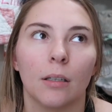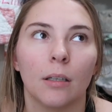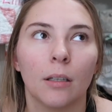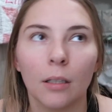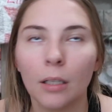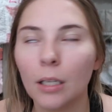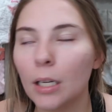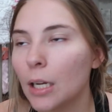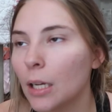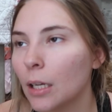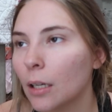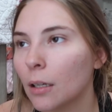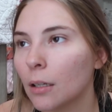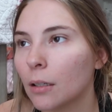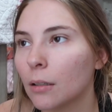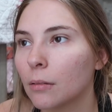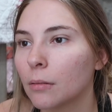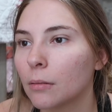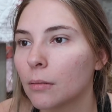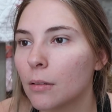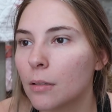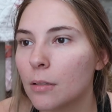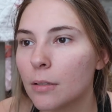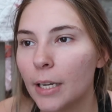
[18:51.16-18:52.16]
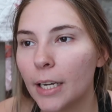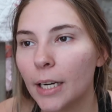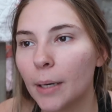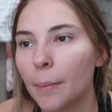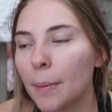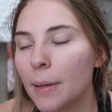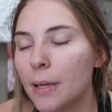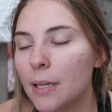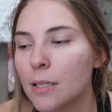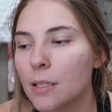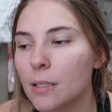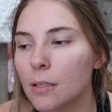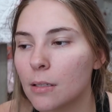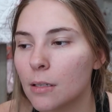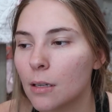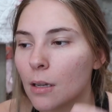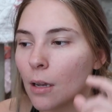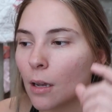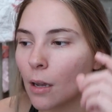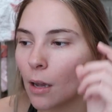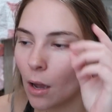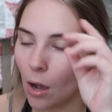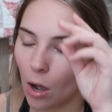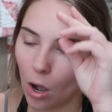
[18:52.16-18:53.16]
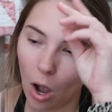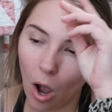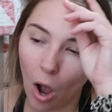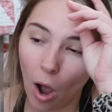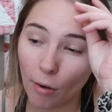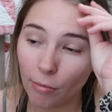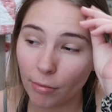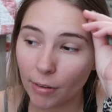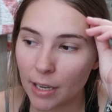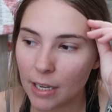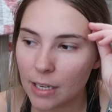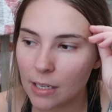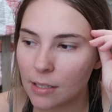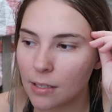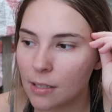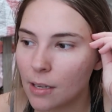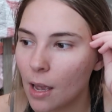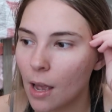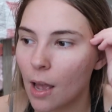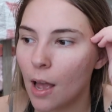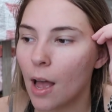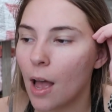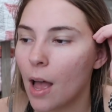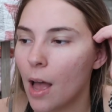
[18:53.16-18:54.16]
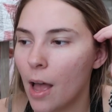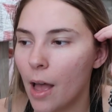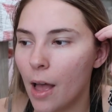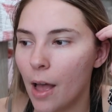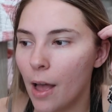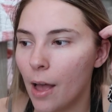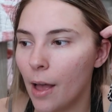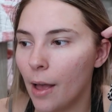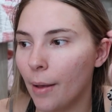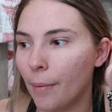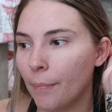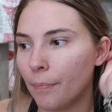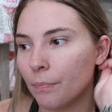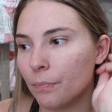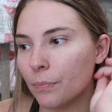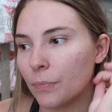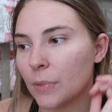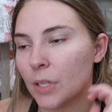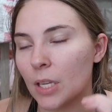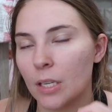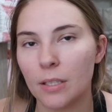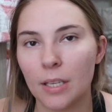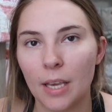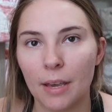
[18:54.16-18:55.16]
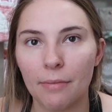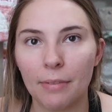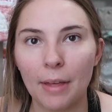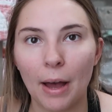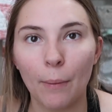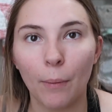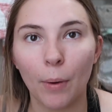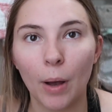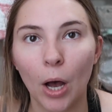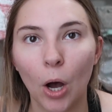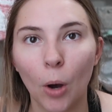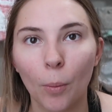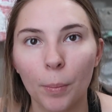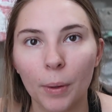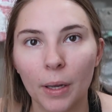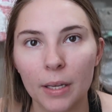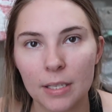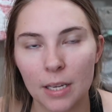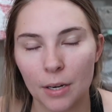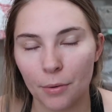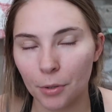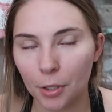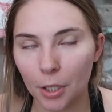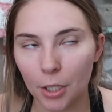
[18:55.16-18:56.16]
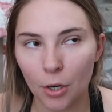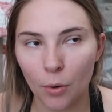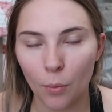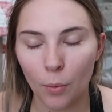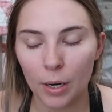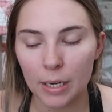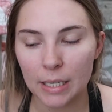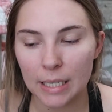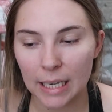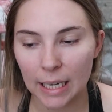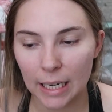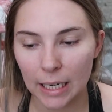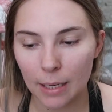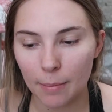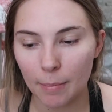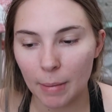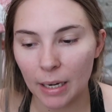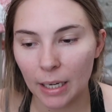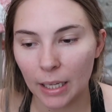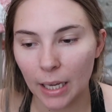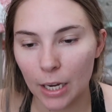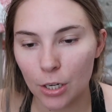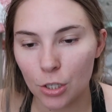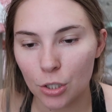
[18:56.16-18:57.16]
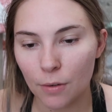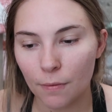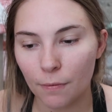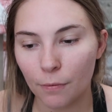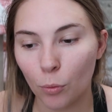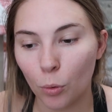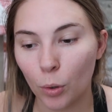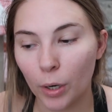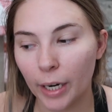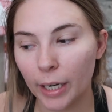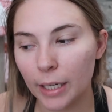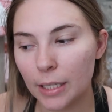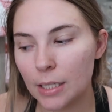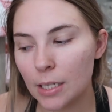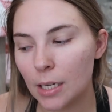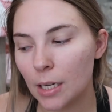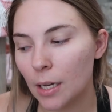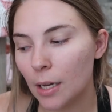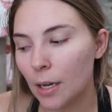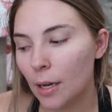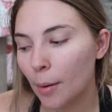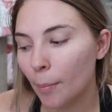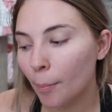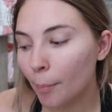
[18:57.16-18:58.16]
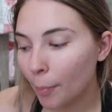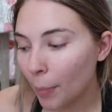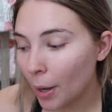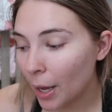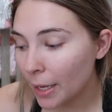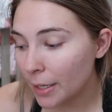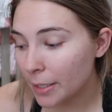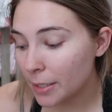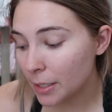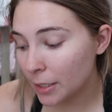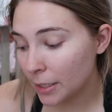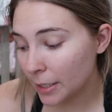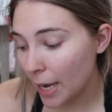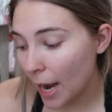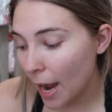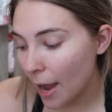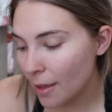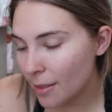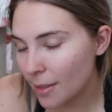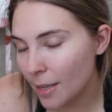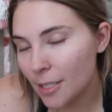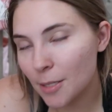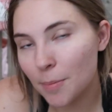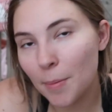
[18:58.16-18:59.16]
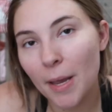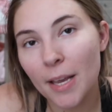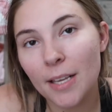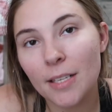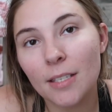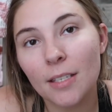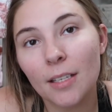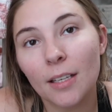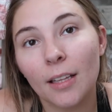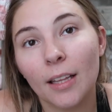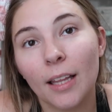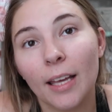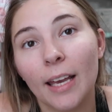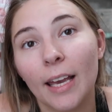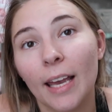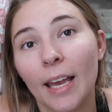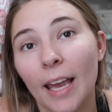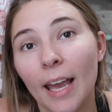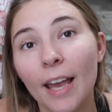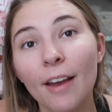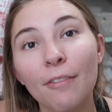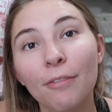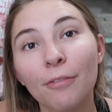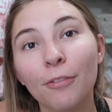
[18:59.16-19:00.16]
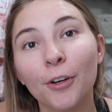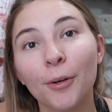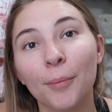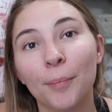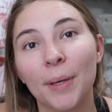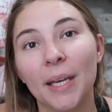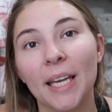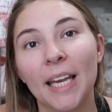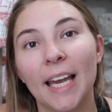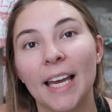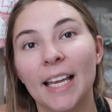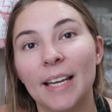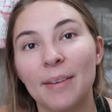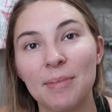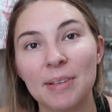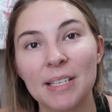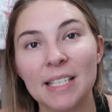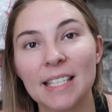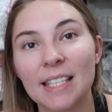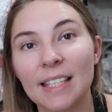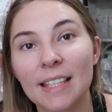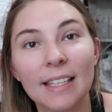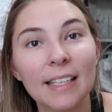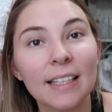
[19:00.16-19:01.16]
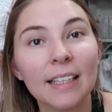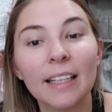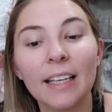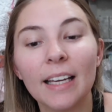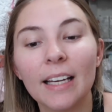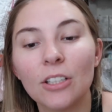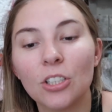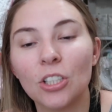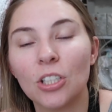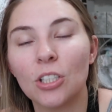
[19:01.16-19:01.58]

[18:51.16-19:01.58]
clinic, therapist, office, to see if that will help, because I really don't want to take any medication for it. But yeah, that's basically it for me and Miss Lilia.